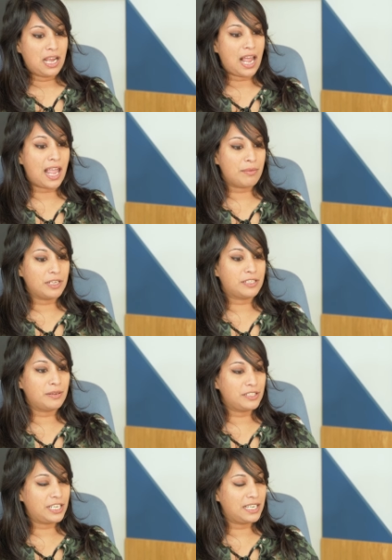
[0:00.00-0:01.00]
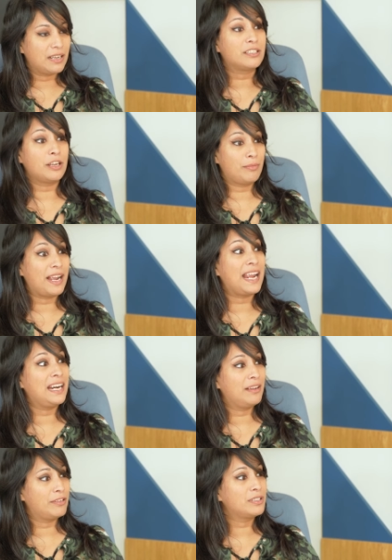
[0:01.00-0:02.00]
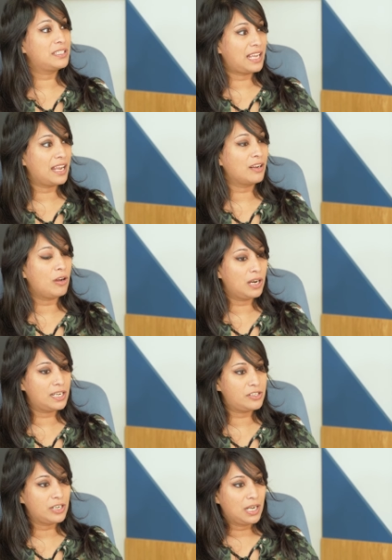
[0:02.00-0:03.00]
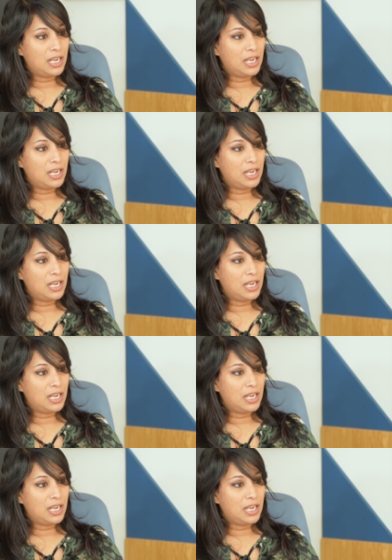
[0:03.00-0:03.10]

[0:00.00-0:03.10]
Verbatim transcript: um, doing, G- doing my A levels in mm-hmm. college.